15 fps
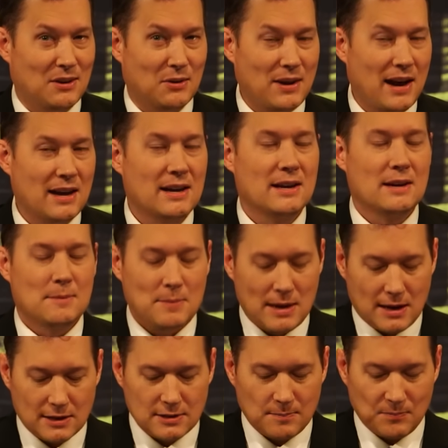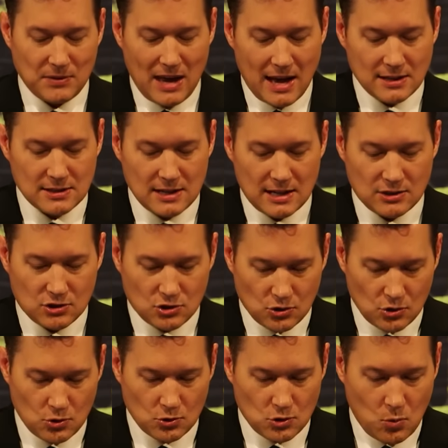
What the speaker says: OK, because, yes, it's true.